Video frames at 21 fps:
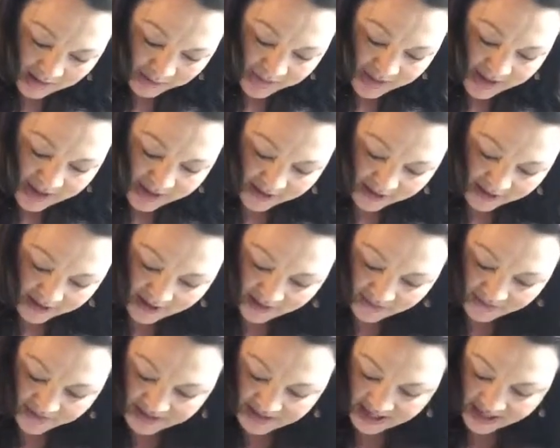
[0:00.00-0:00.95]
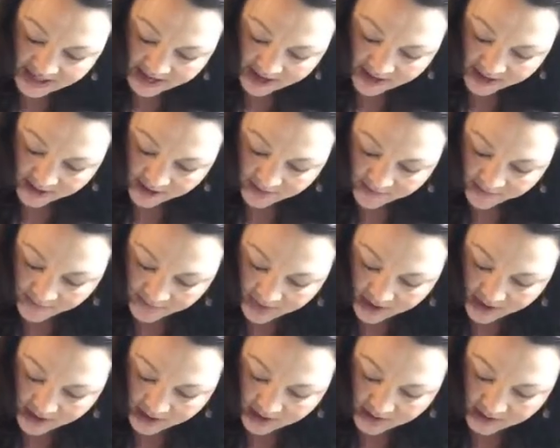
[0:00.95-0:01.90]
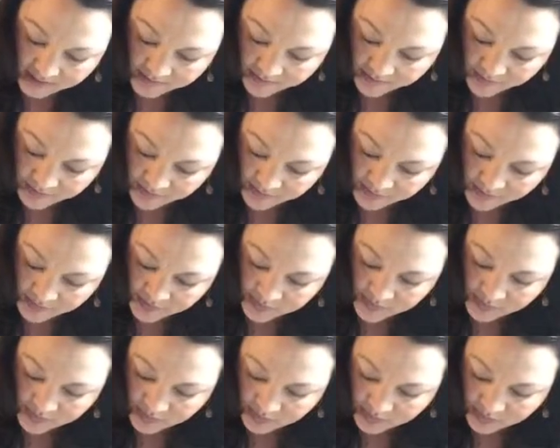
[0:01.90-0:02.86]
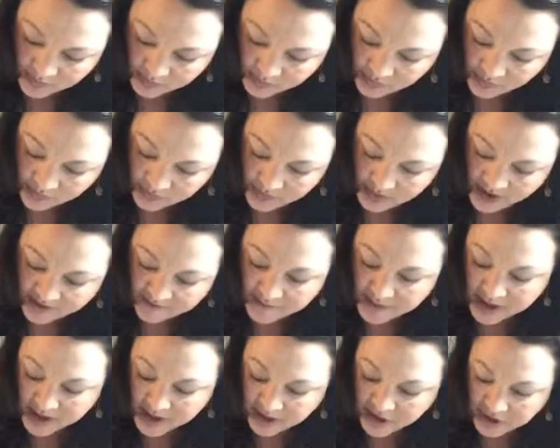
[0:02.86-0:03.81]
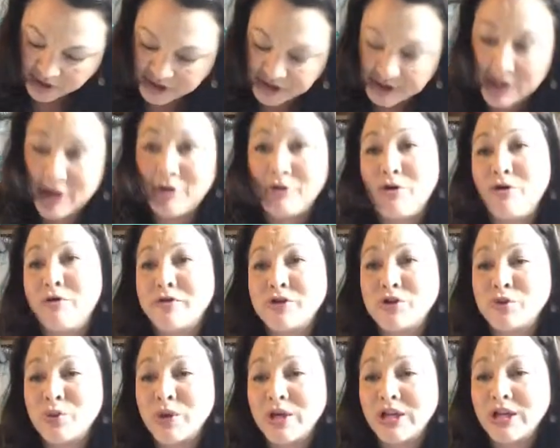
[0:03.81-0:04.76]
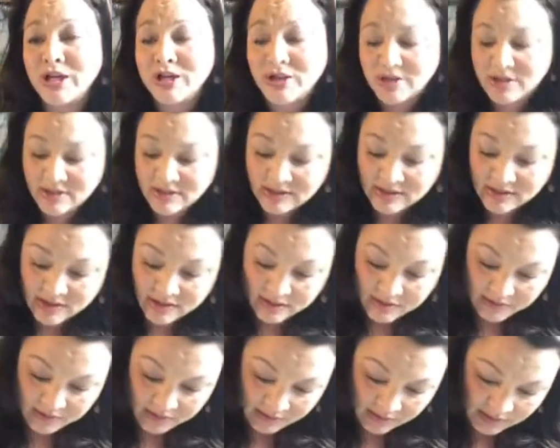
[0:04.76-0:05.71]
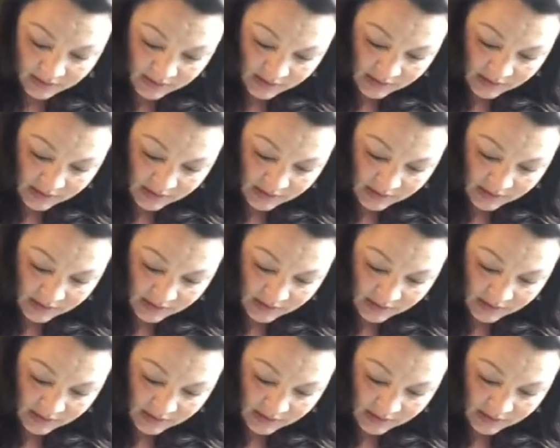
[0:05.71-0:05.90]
But give and take, I've been in nursing over 20 years, so